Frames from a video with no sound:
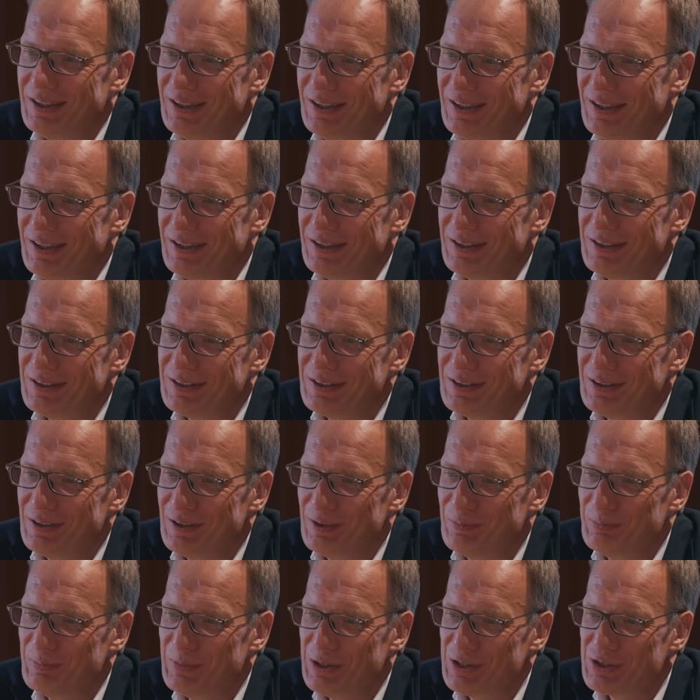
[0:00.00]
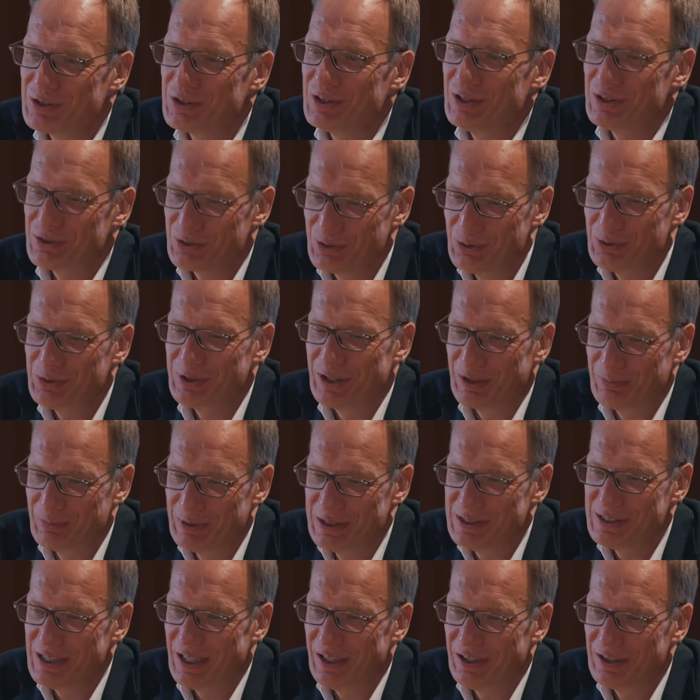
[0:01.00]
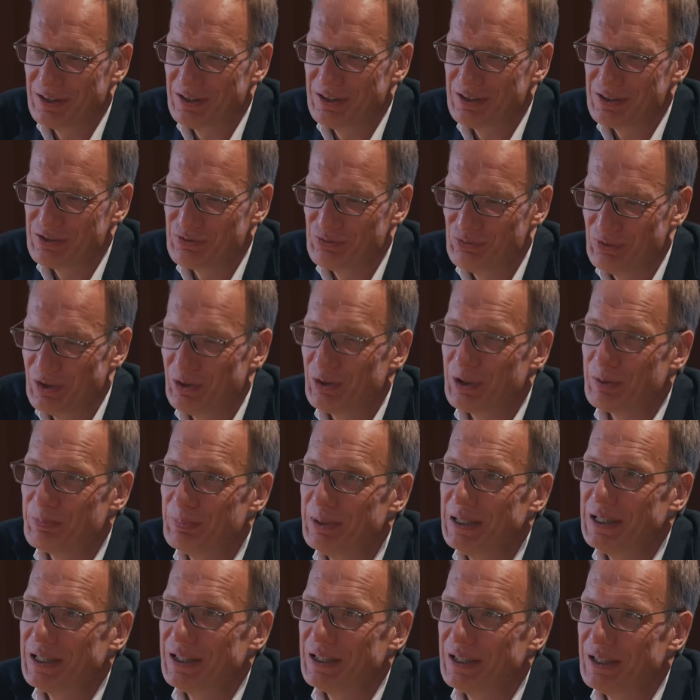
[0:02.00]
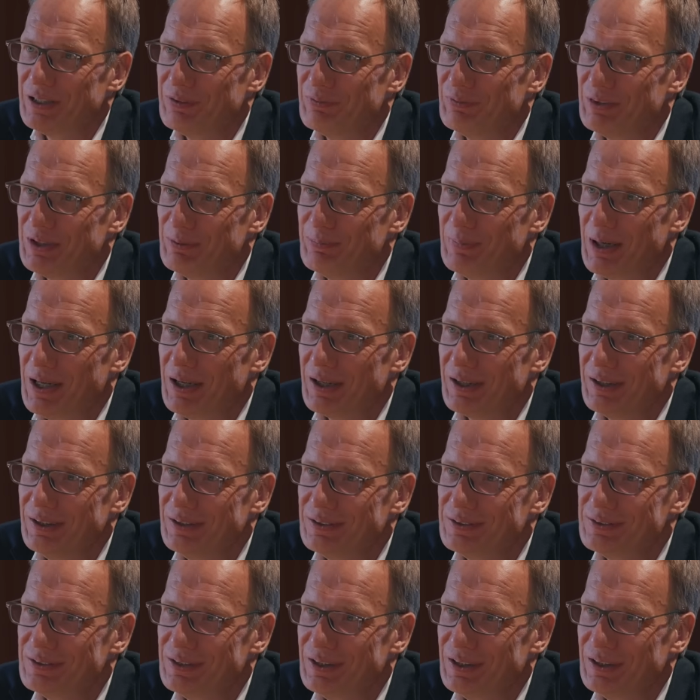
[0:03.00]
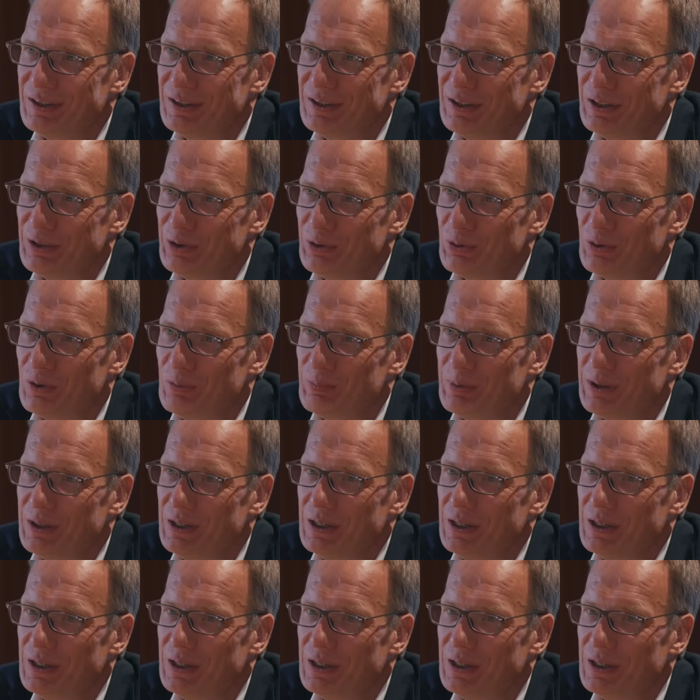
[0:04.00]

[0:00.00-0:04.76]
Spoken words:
And it's good that we tackle this very big EV market in Europe.